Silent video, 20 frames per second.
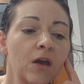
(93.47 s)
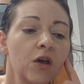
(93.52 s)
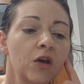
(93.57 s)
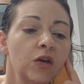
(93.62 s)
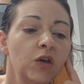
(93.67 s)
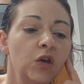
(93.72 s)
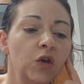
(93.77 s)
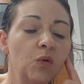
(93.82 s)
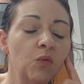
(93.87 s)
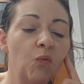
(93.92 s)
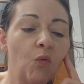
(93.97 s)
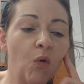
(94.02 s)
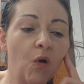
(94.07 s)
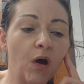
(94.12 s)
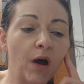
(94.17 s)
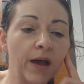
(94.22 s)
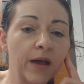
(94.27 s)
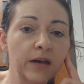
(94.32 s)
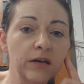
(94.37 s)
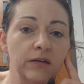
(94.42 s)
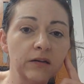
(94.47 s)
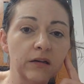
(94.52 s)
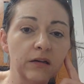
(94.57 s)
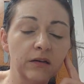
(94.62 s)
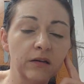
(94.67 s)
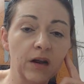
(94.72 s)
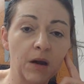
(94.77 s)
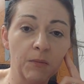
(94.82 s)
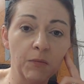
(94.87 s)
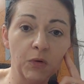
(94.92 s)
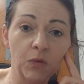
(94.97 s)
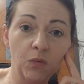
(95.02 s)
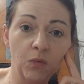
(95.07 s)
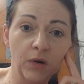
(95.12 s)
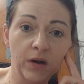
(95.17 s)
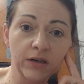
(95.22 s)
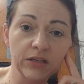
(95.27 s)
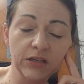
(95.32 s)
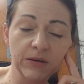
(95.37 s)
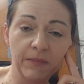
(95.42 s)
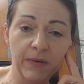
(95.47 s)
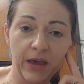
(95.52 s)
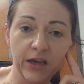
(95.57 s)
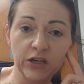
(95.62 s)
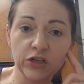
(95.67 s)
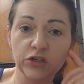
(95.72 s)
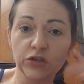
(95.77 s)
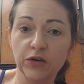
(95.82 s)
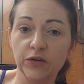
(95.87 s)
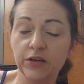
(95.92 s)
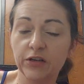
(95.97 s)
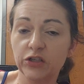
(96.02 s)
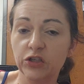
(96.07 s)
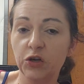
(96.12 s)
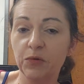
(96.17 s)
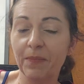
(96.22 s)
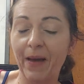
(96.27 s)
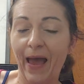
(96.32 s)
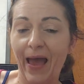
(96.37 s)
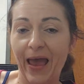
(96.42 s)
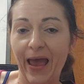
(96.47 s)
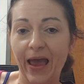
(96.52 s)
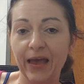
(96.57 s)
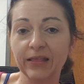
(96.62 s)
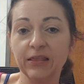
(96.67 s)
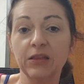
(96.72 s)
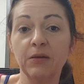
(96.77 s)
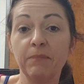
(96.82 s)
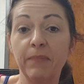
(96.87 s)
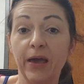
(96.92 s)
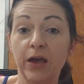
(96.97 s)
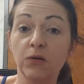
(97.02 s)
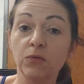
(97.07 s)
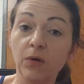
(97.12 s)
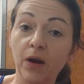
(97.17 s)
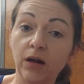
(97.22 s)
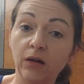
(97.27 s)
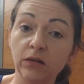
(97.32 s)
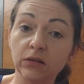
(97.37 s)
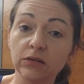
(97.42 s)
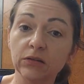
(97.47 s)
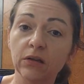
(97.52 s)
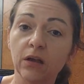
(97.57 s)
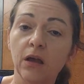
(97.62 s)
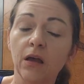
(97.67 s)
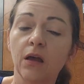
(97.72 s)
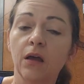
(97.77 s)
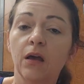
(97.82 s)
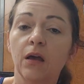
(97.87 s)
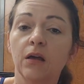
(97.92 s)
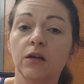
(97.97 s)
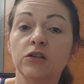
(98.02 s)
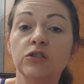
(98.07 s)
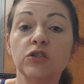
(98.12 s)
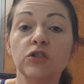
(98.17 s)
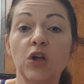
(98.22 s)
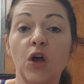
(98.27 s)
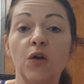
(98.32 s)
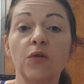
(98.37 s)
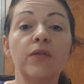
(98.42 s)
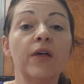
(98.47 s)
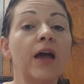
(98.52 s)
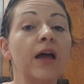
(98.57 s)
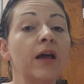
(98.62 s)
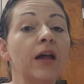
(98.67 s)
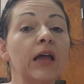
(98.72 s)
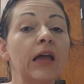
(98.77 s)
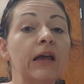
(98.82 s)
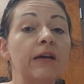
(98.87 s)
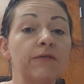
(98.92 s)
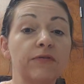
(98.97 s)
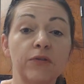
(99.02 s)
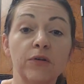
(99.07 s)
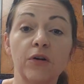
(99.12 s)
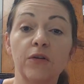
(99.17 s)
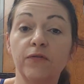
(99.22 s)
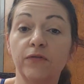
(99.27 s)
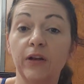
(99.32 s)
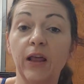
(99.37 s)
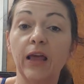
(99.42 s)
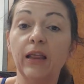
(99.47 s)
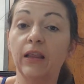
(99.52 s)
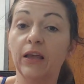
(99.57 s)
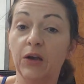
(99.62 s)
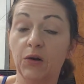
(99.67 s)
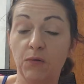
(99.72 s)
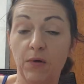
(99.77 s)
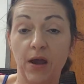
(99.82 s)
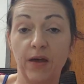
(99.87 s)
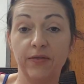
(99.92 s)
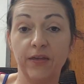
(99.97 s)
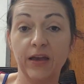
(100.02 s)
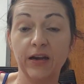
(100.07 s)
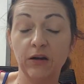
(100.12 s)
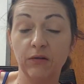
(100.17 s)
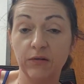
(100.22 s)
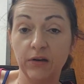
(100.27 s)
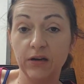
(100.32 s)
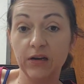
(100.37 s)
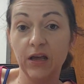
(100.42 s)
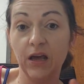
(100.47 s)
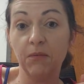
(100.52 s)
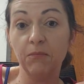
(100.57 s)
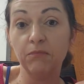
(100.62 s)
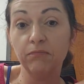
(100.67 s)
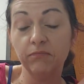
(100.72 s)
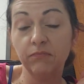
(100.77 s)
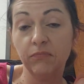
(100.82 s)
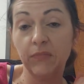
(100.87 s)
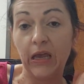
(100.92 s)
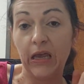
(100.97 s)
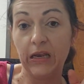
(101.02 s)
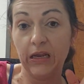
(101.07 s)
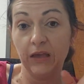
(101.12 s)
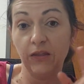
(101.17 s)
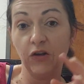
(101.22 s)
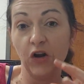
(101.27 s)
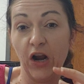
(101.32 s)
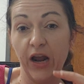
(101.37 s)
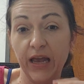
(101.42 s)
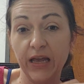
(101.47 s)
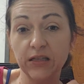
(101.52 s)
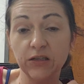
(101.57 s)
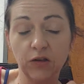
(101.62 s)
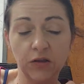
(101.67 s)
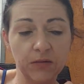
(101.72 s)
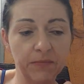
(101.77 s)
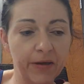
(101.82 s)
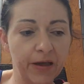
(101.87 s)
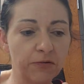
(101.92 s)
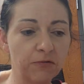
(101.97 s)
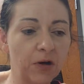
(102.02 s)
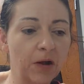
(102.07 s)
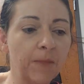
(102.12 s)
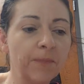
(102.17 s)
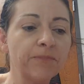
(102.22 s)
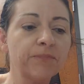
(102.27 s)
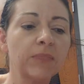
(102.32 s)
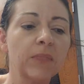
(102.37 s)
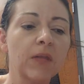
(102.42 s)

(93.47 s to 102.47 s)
you want, number one, to make sure that you pad the bed rails so that if they're flailing around, they don't end up hitting their heads on the bed rail.